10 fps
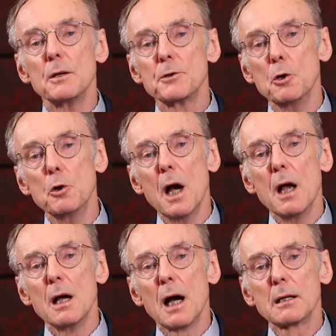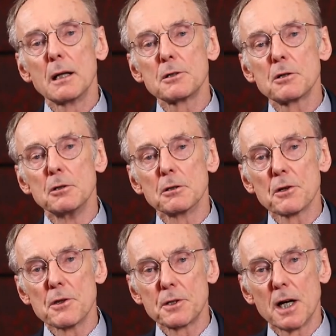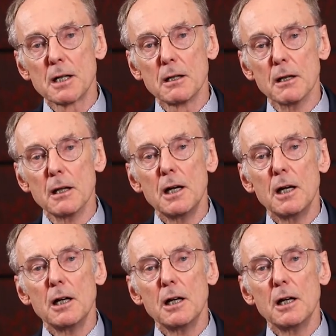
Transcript: So I'd like to talk to the title,